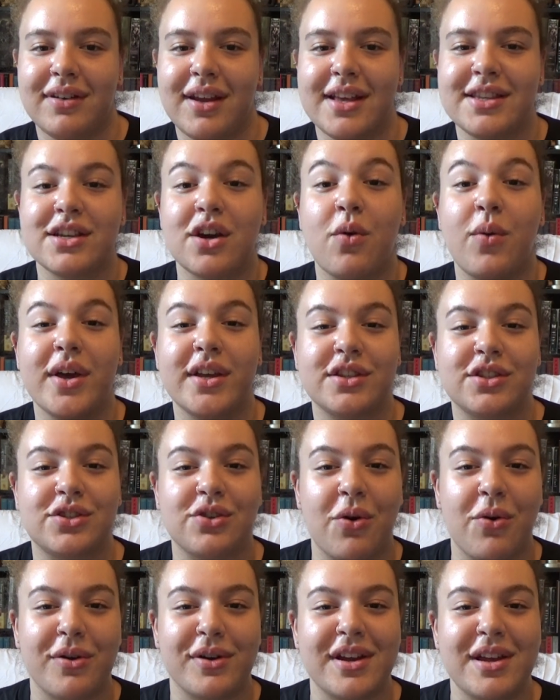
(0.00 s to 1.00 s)
it's a quick
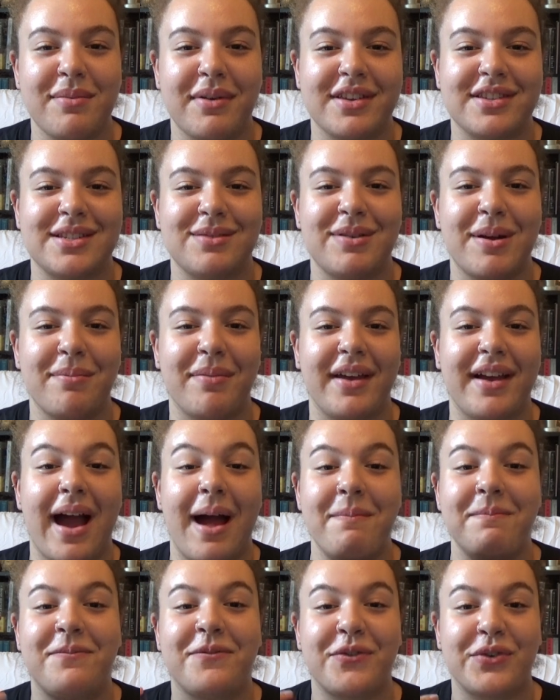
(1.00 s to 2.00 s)
story, but at the same time, like,
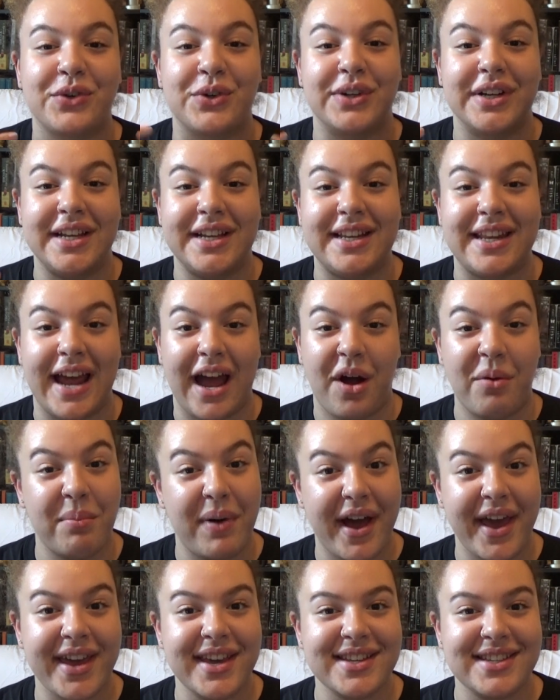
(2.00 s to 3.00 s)
I'm freaked out
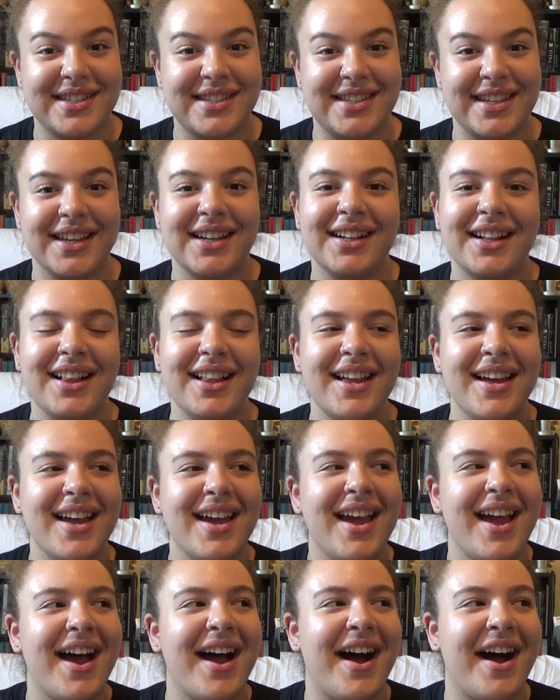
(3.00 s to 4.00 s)
by it still,
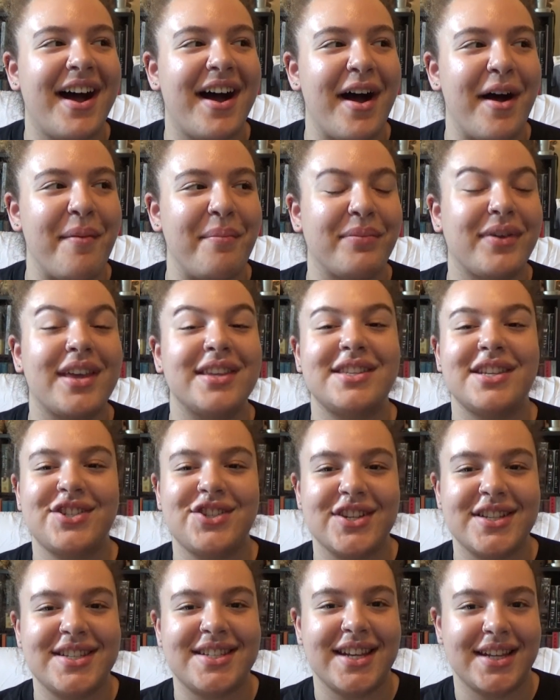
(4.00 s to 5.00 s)
because it
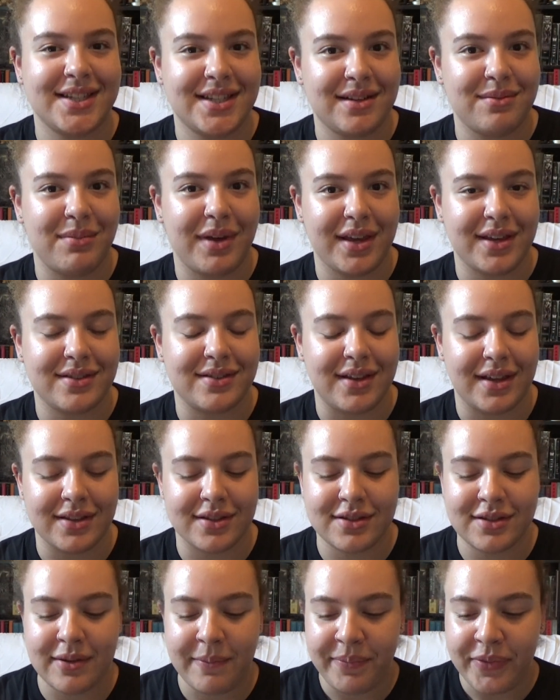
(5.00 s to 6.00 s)
just doesn't make
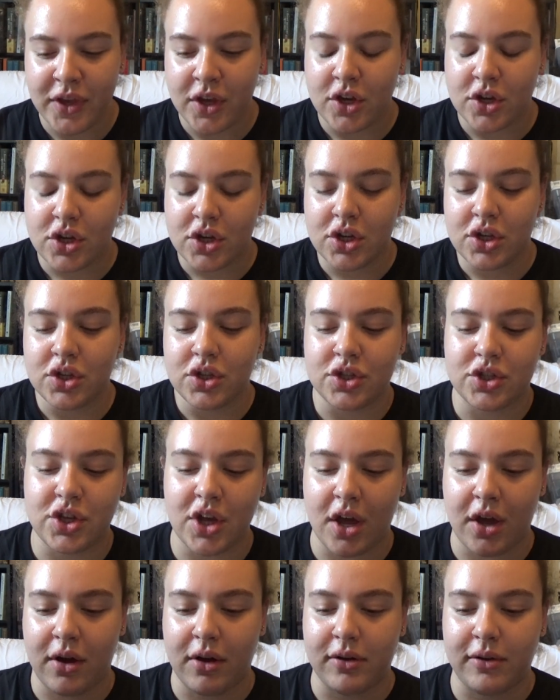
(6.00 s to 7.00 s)
sense.
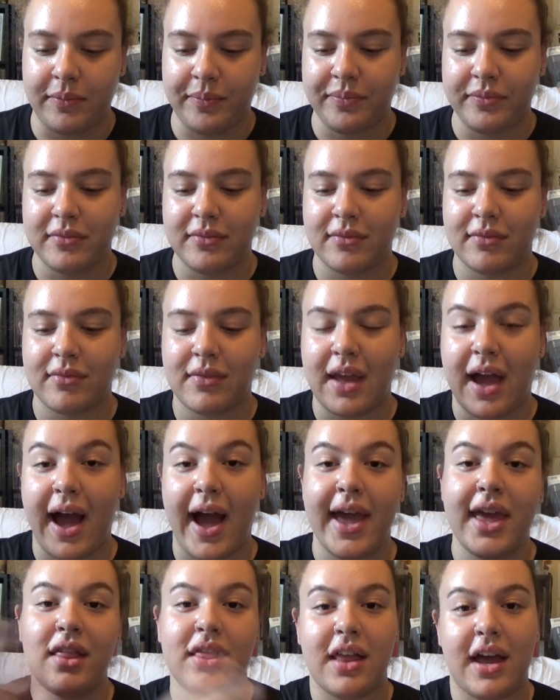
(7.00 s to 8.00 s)
So
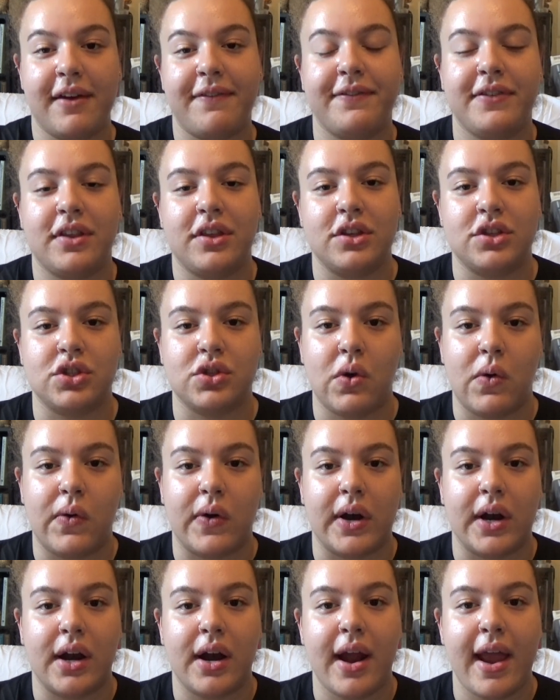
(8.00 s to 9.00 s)
I left the
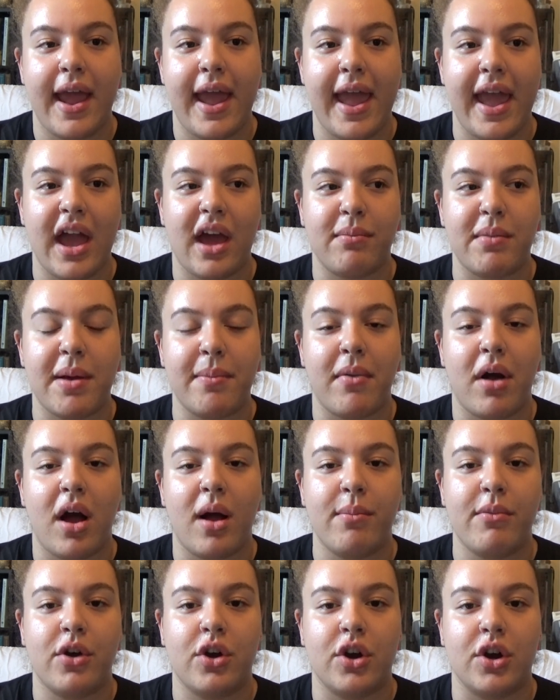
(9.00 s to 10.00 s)
store and my
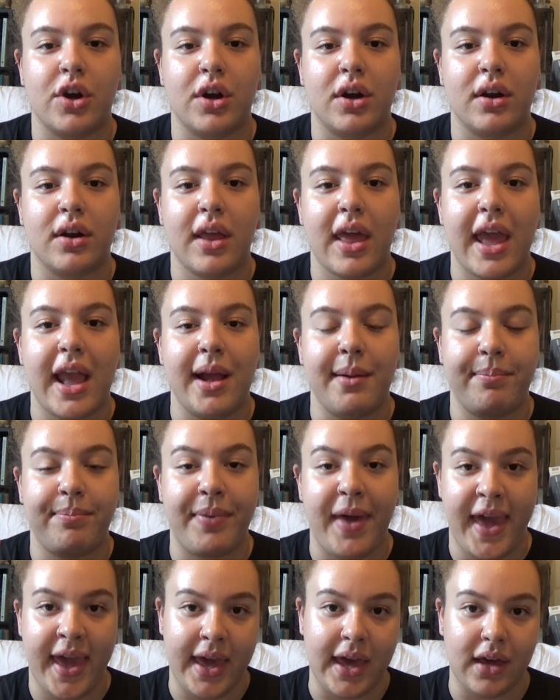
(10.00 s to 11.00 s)
mom heard a
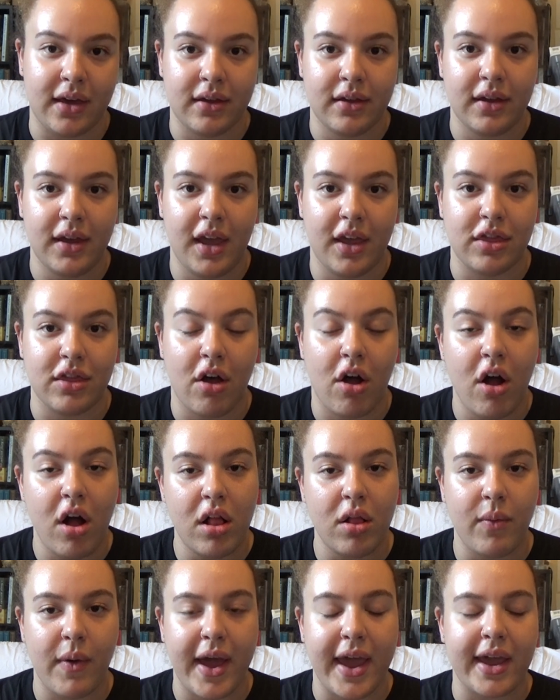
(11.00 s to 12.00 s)
bang in the
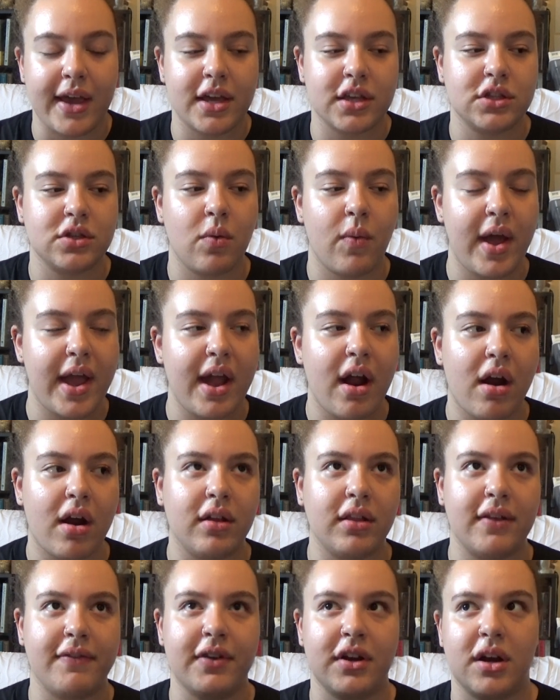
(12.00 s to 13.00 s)
hallway, because the way
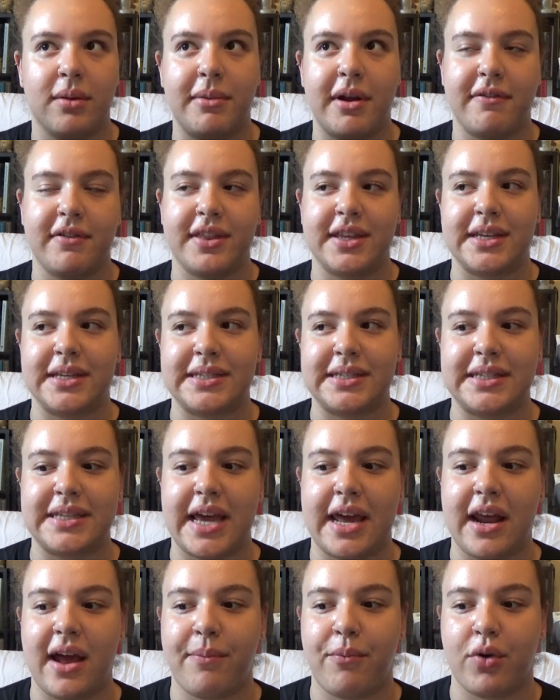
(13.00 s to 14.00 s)
our living room and everything's
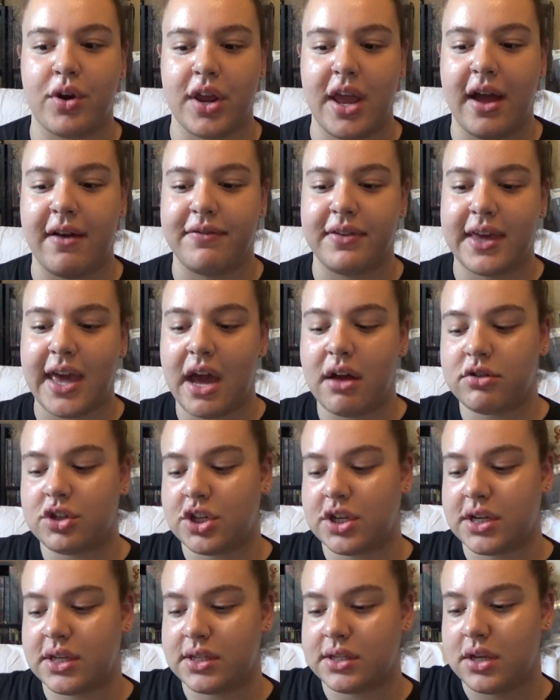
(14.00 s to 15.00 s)
set up, where you have the
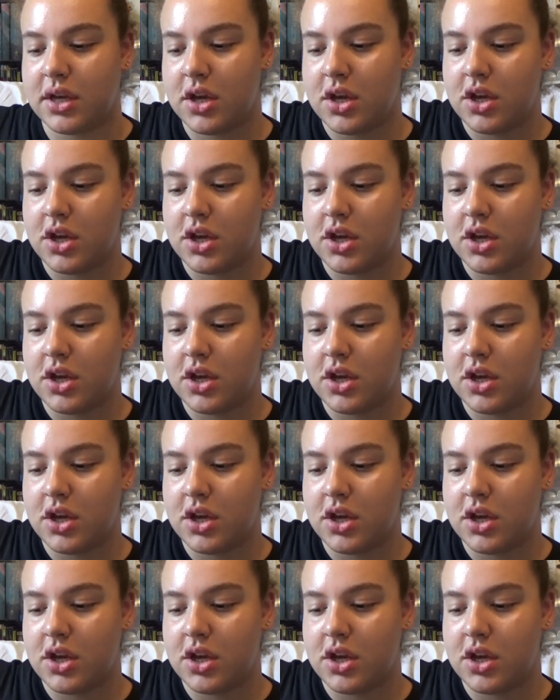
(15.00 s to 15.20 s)
couches,